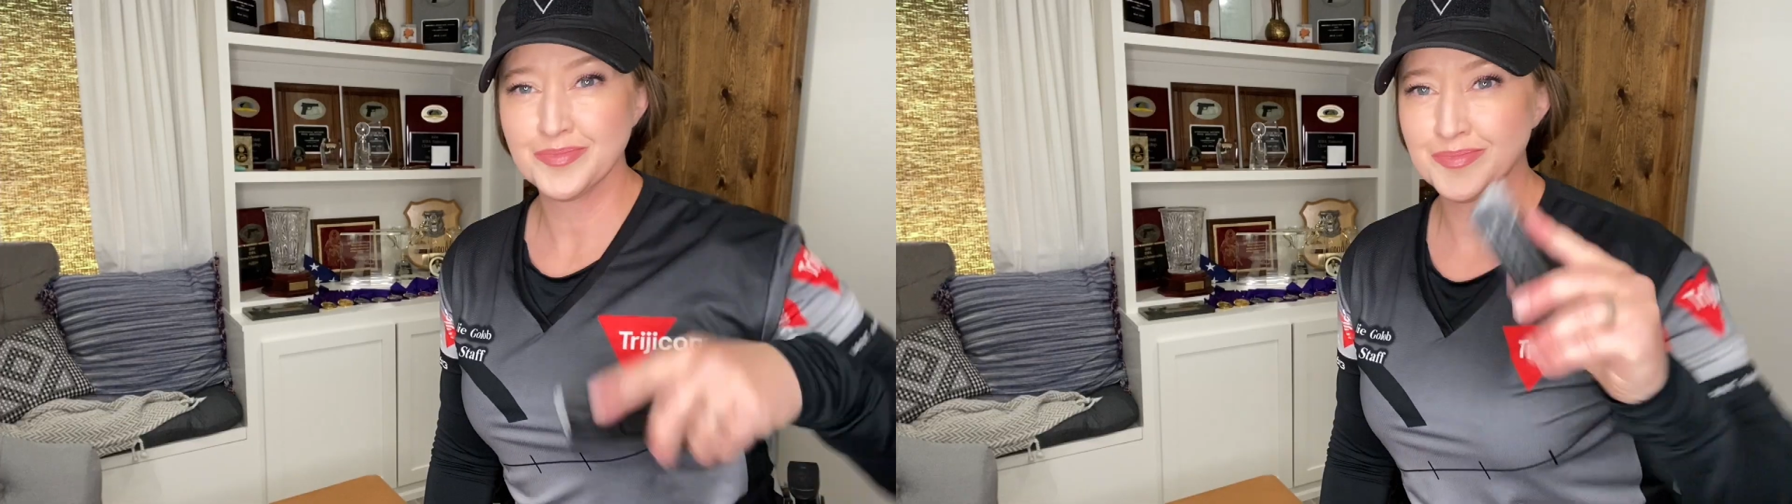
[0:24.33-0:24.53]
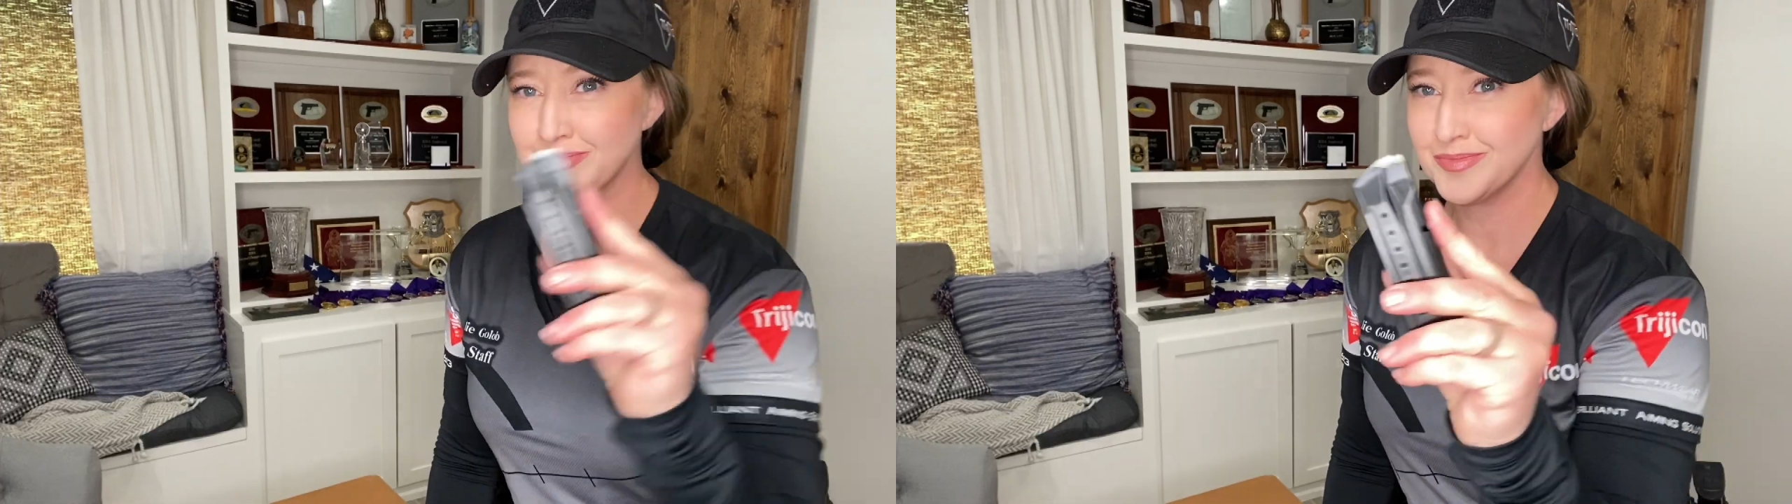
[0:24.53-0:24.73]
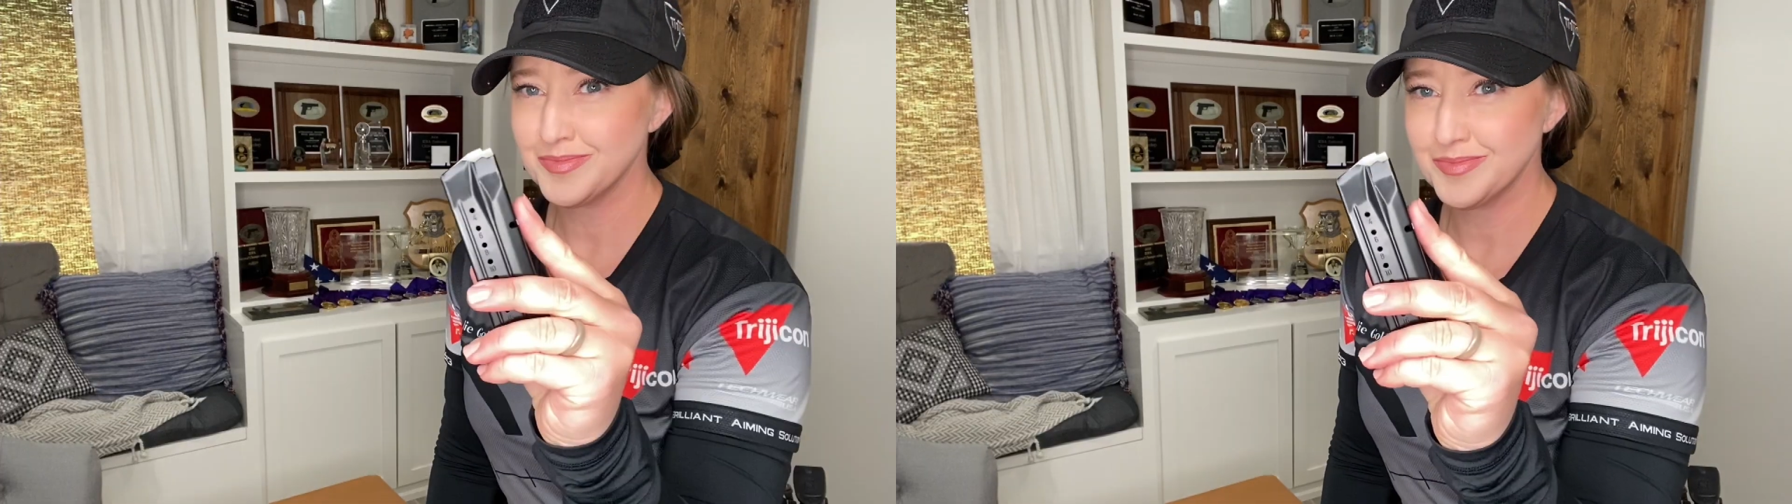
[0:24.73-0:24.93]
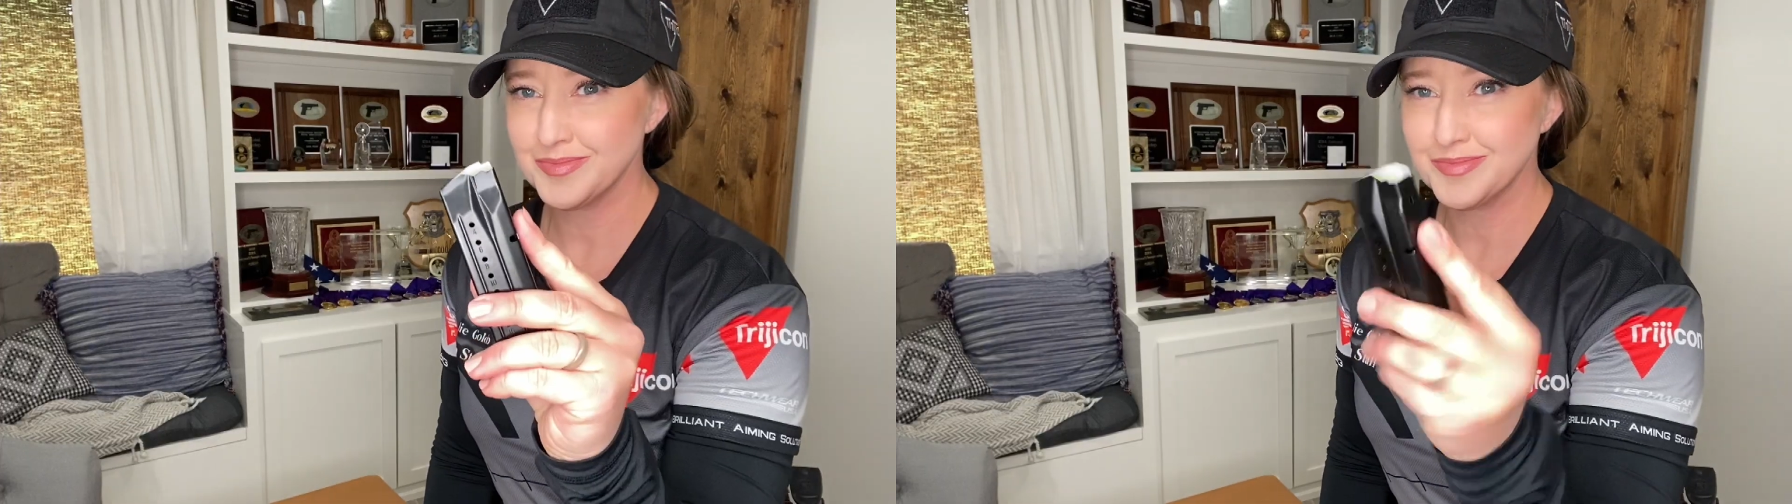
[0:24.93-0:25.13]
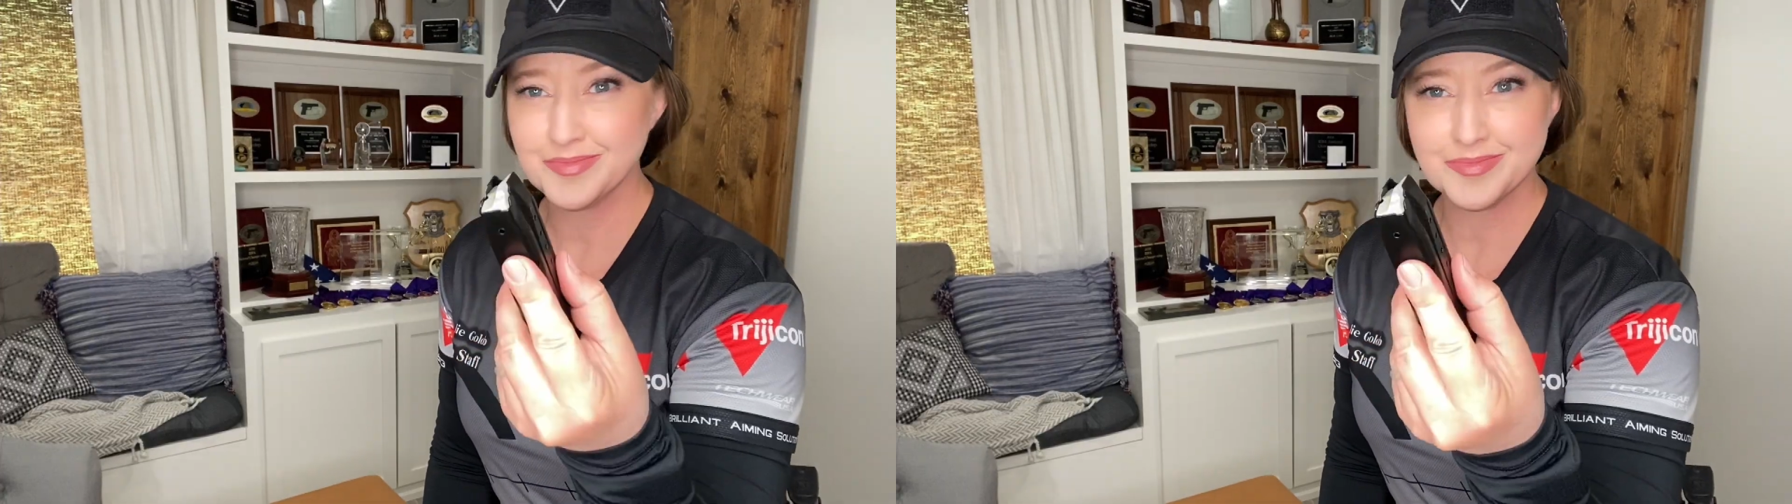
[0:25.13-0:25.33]
at home, I
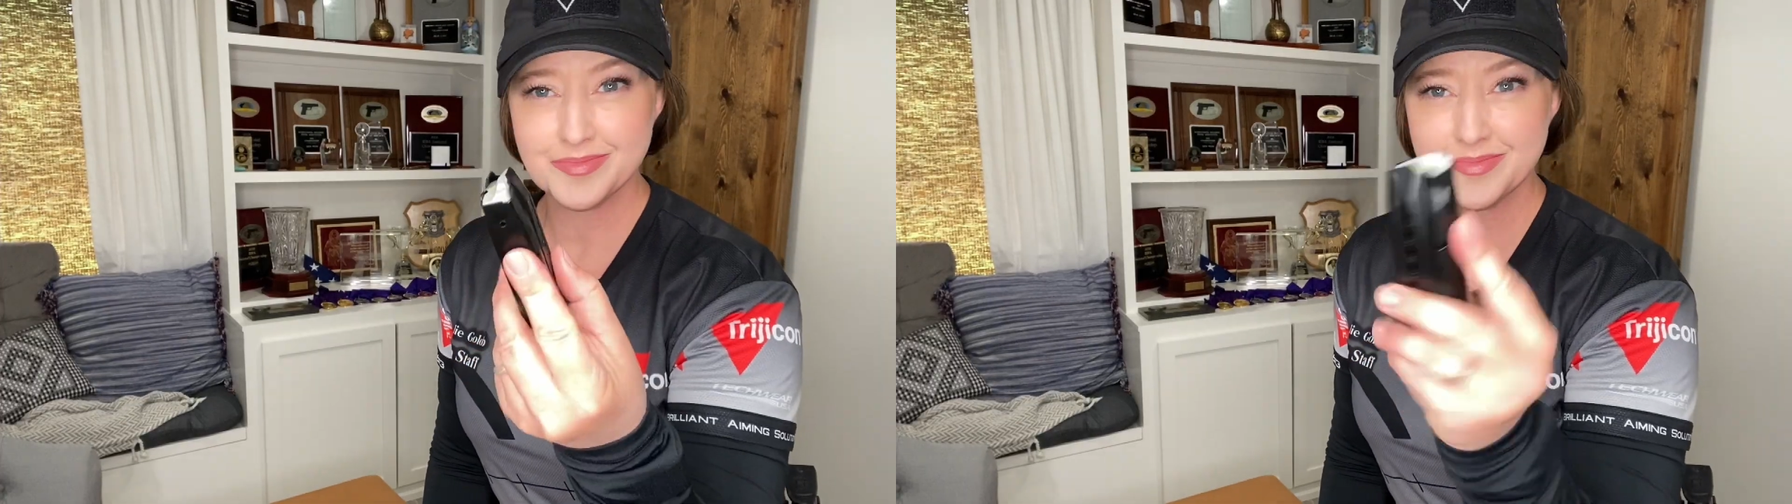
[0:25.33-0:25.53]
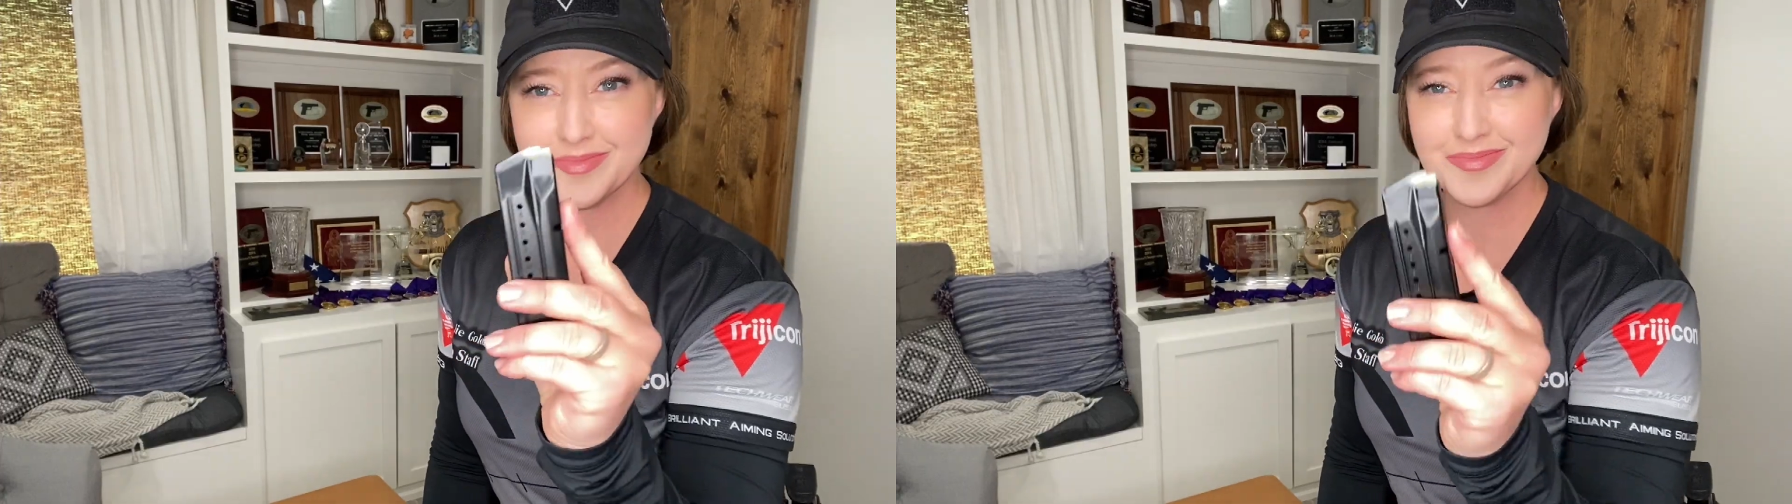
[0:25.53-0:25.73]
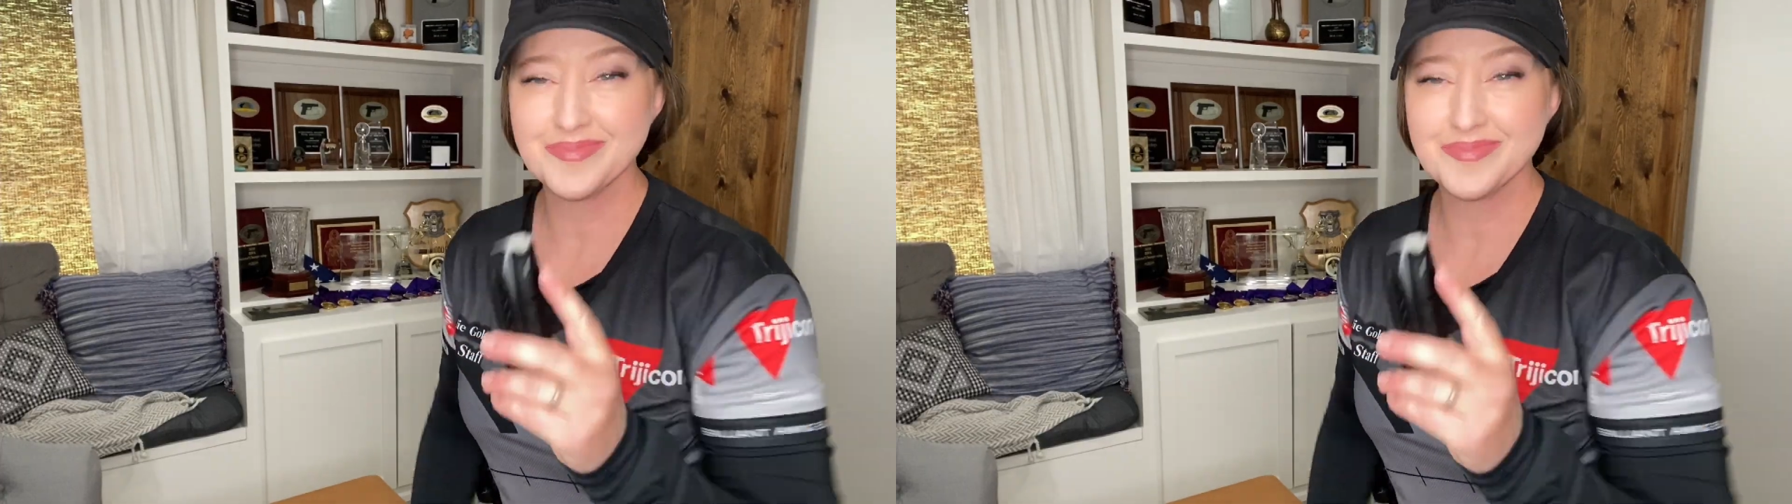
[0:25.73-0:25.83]
make sure I don't have